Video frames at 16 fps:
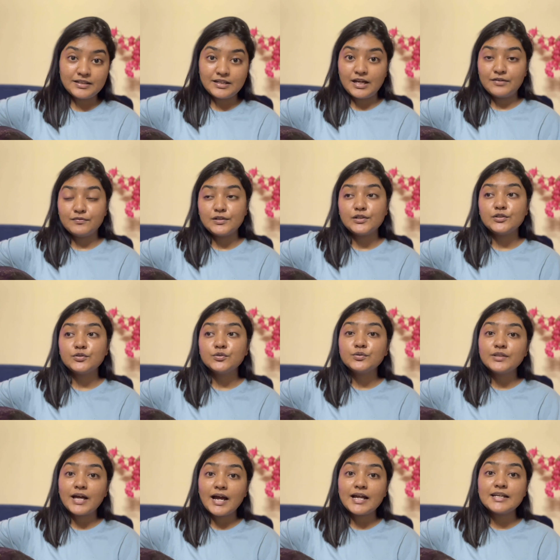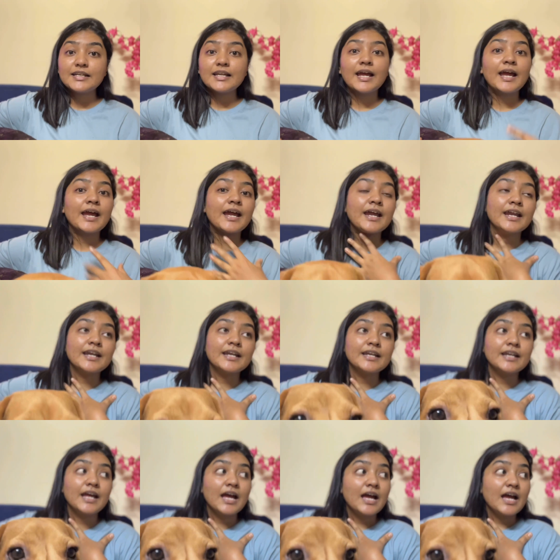I will do that, and